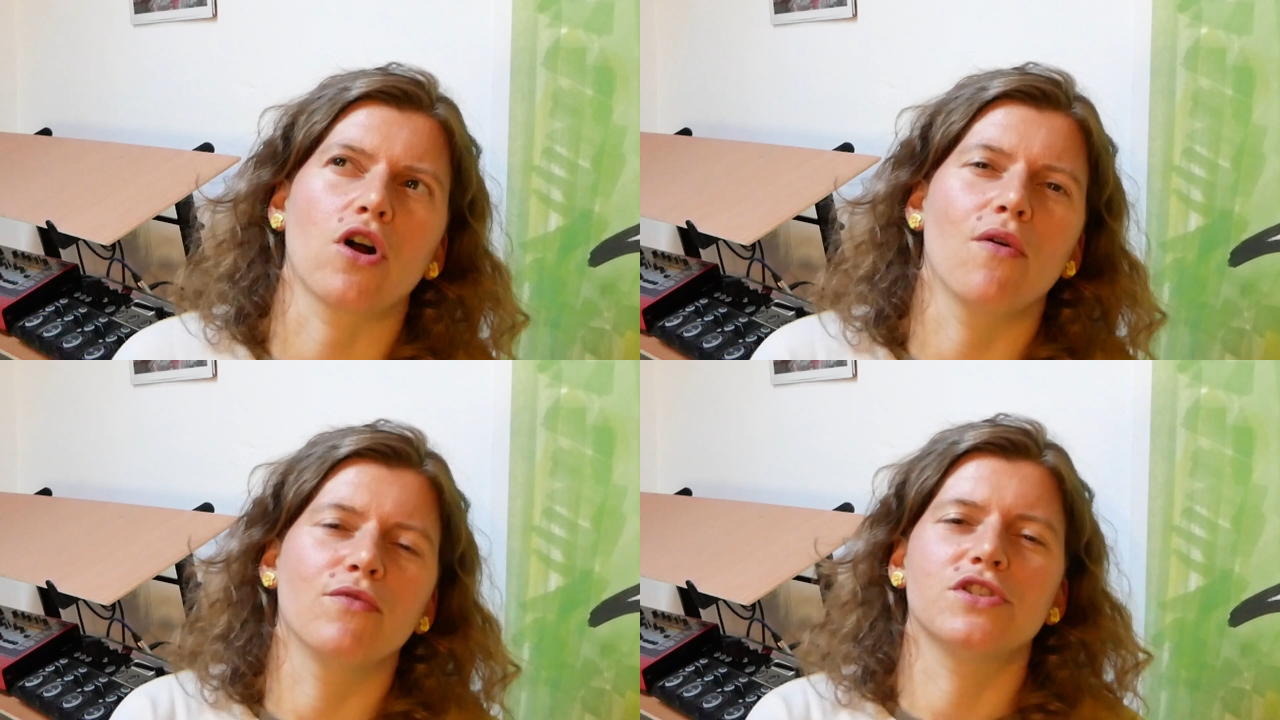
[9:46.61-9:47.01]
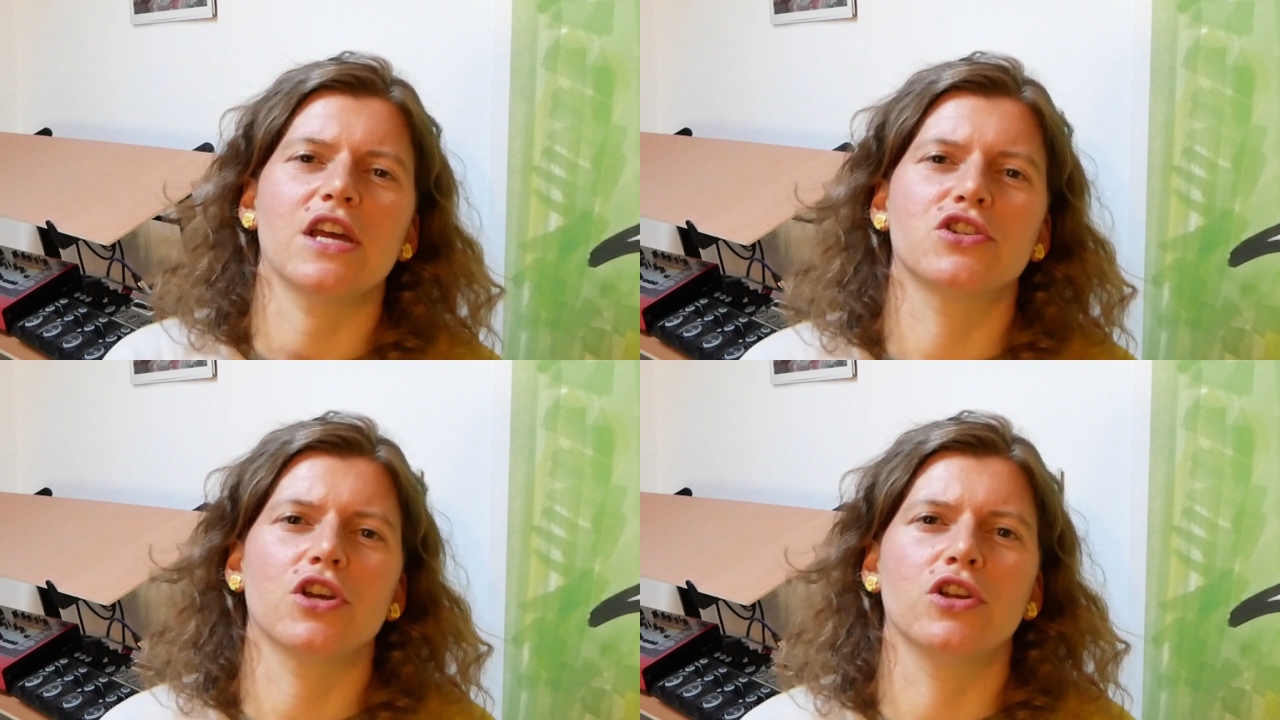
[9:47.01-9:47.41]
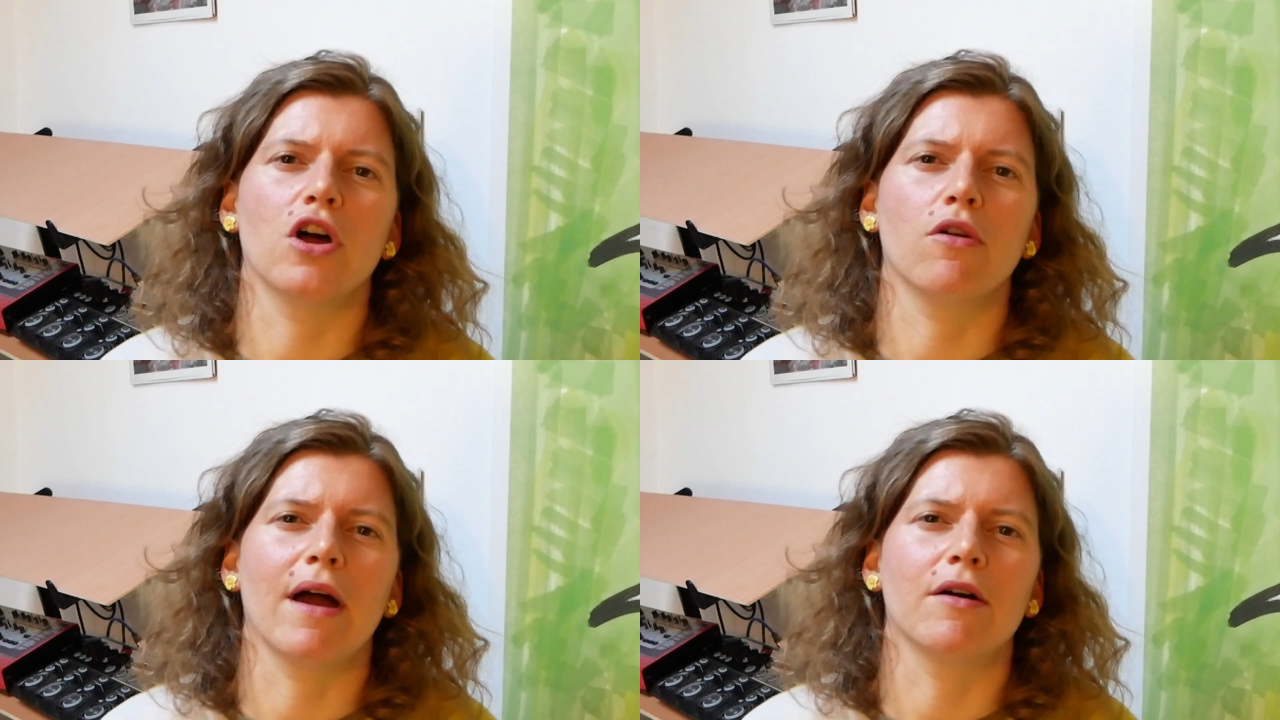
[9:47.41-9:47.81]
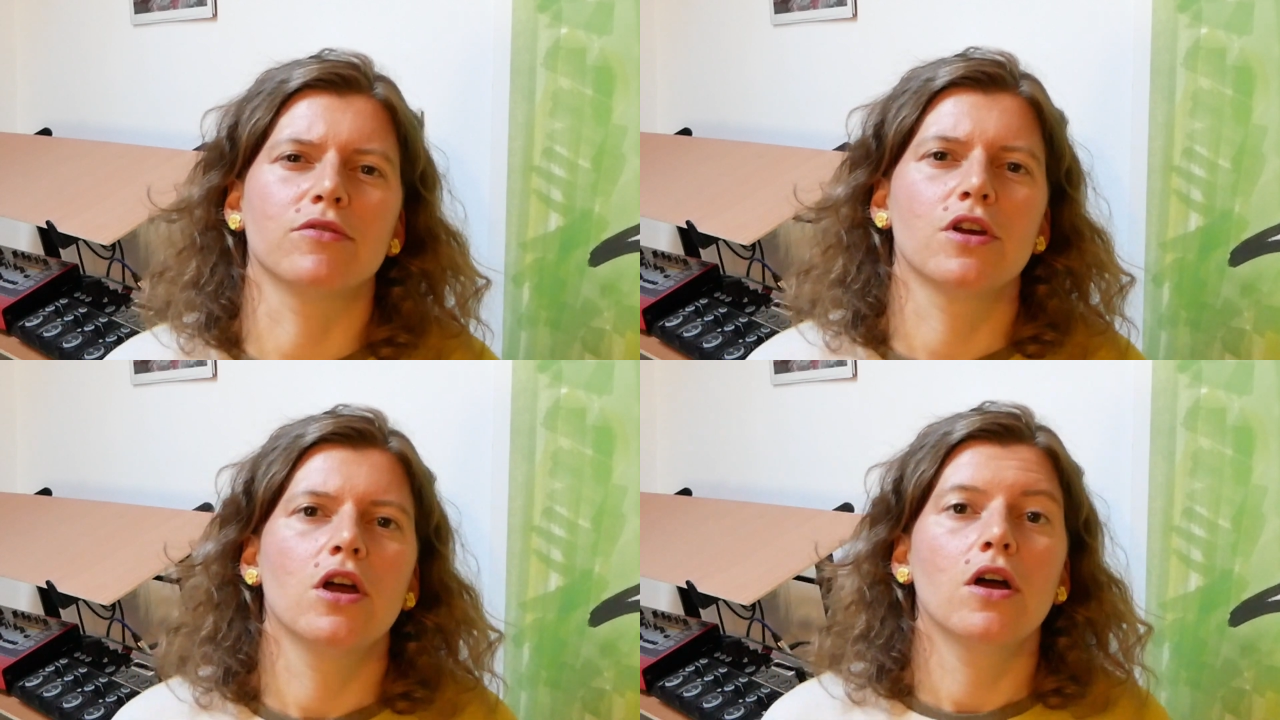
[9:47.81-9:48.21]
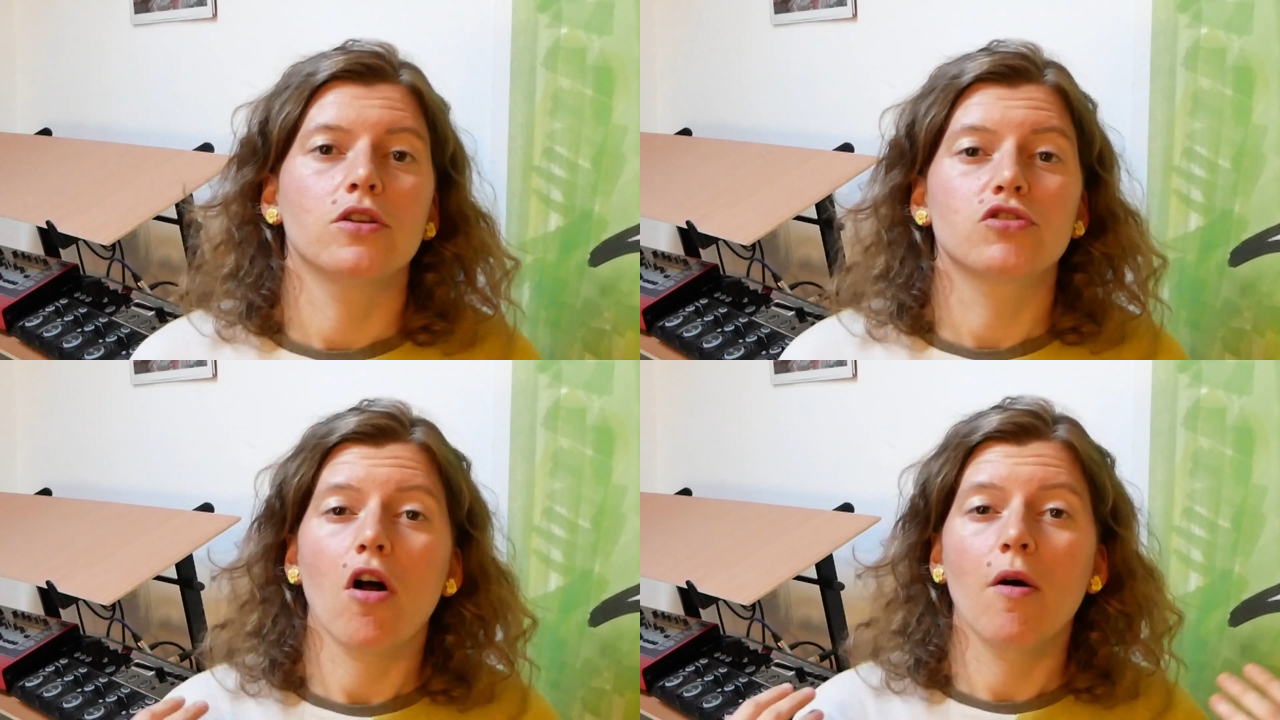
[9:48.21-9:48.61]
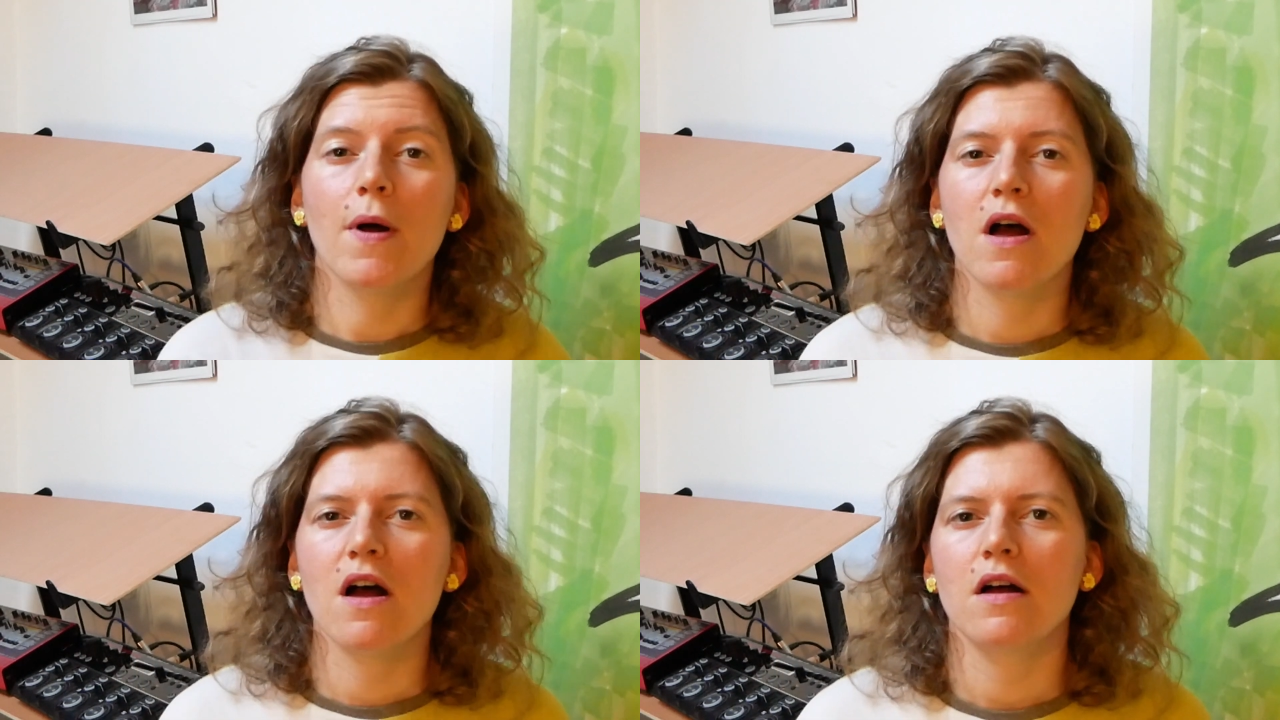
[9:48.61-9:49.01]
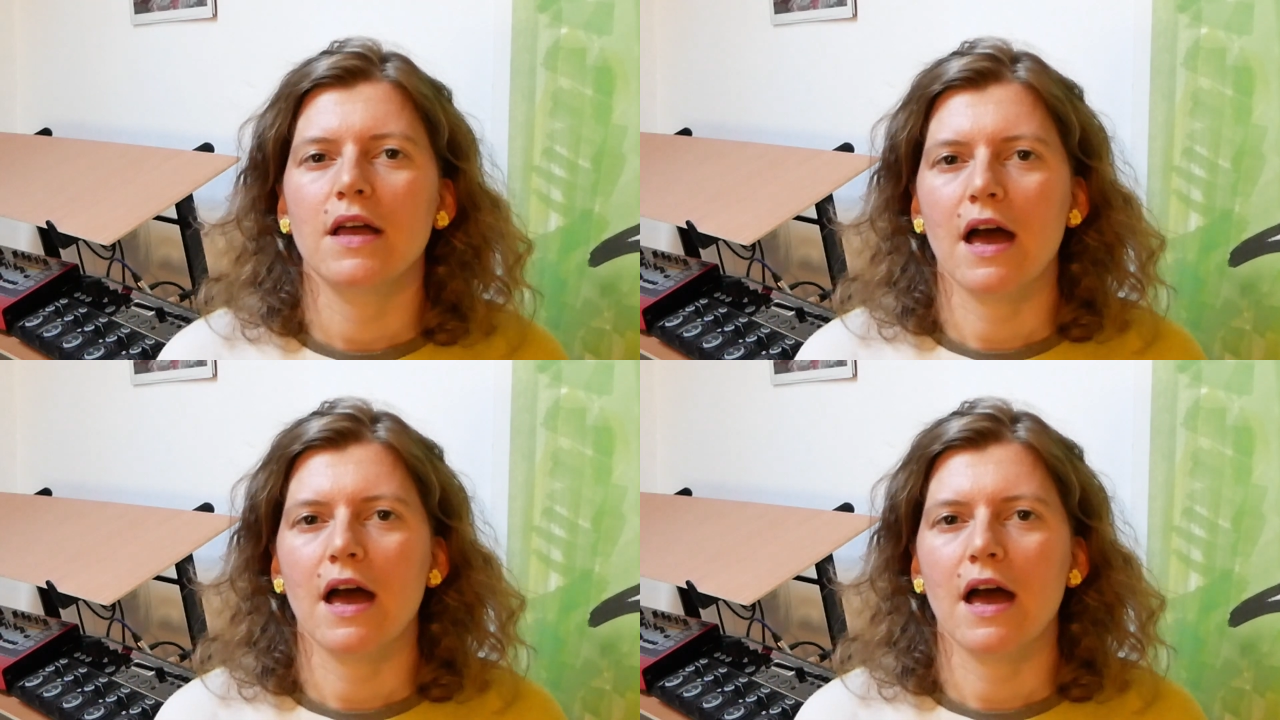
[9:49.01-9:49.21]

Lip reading: conversation around trauma,